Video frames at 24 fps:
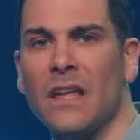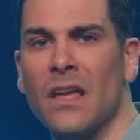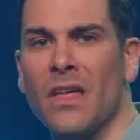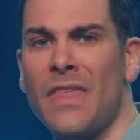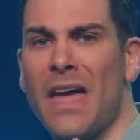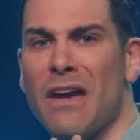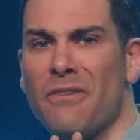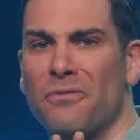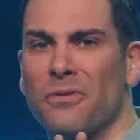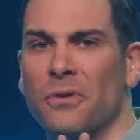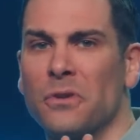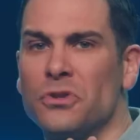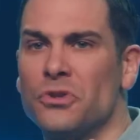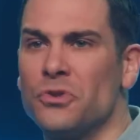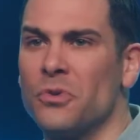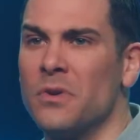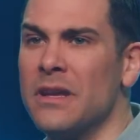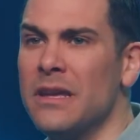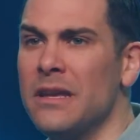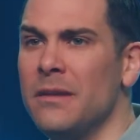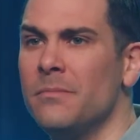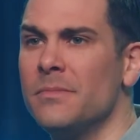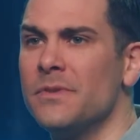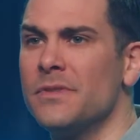That for
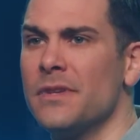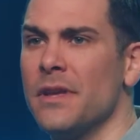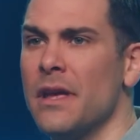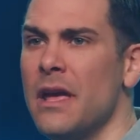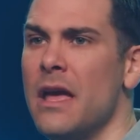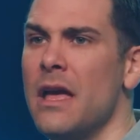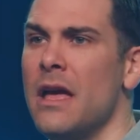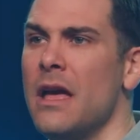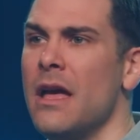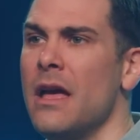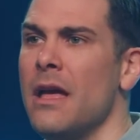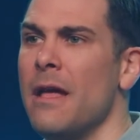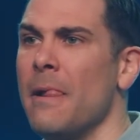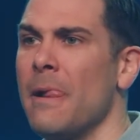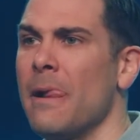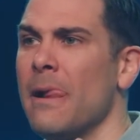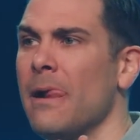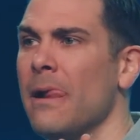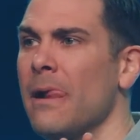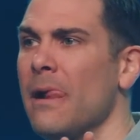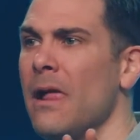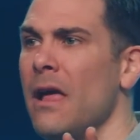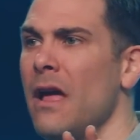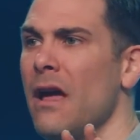dreams,
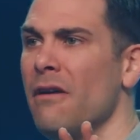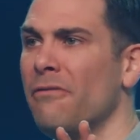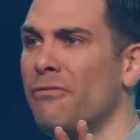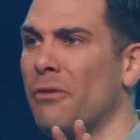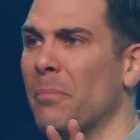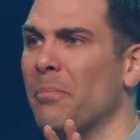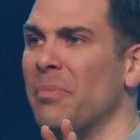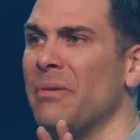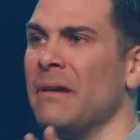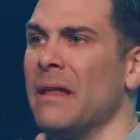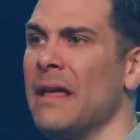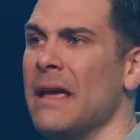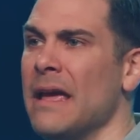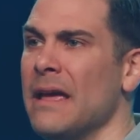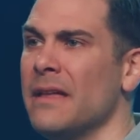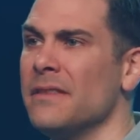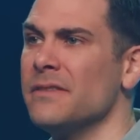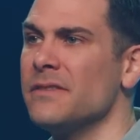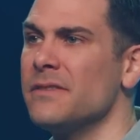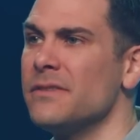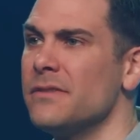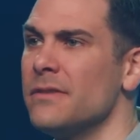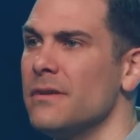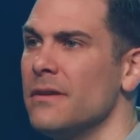for
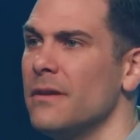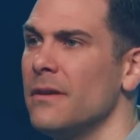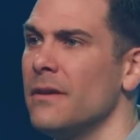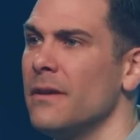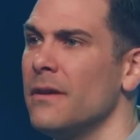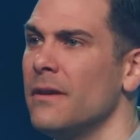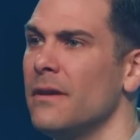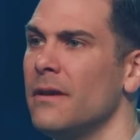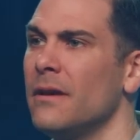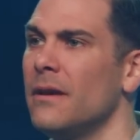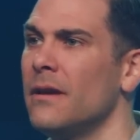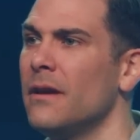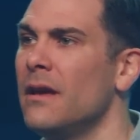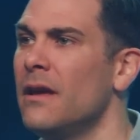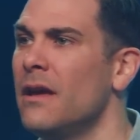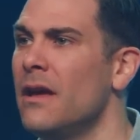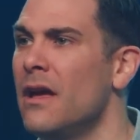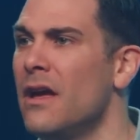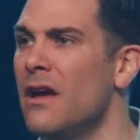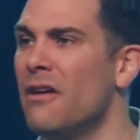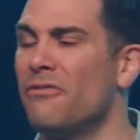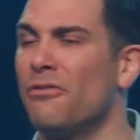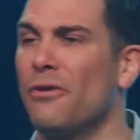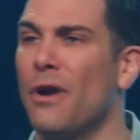plans,
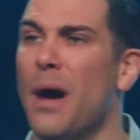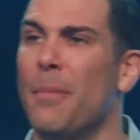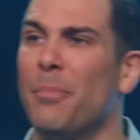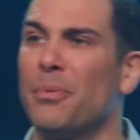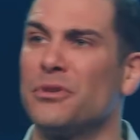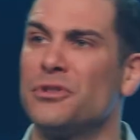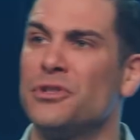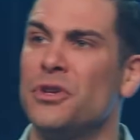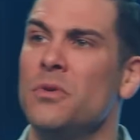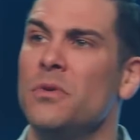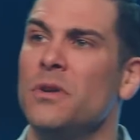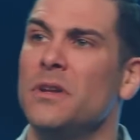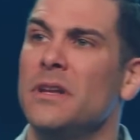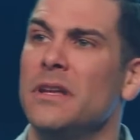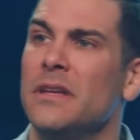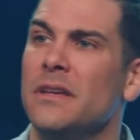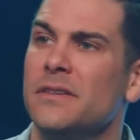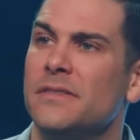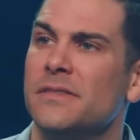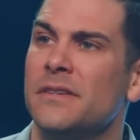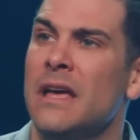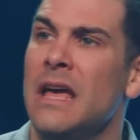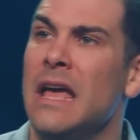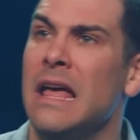for
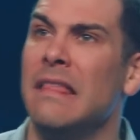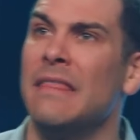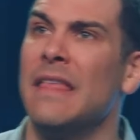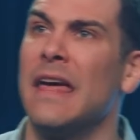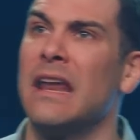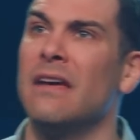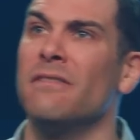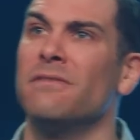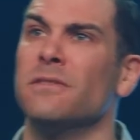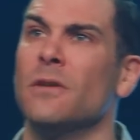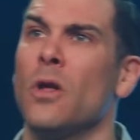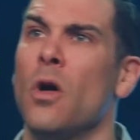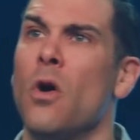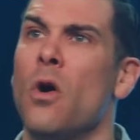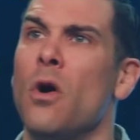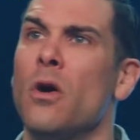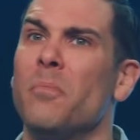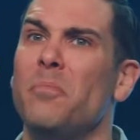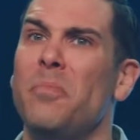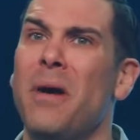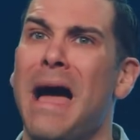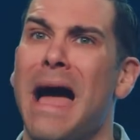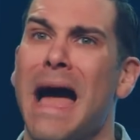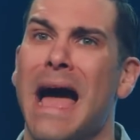opportunities that have
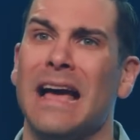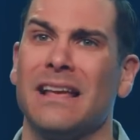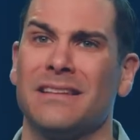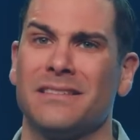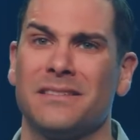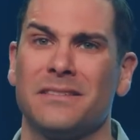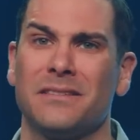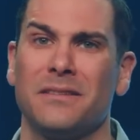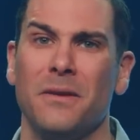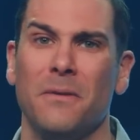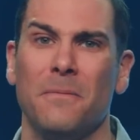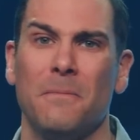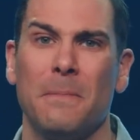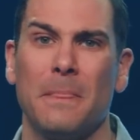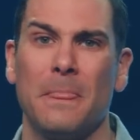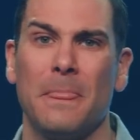long passed,